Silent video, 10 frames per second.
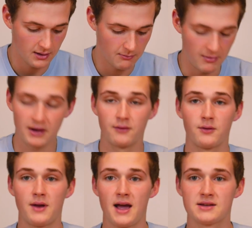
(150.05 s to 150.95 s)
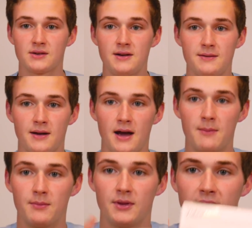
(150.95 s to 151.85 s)
microphone has on
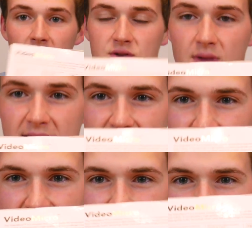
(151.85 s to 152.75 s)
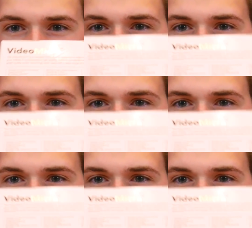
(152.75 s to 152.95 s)
it. Like as you guys can see,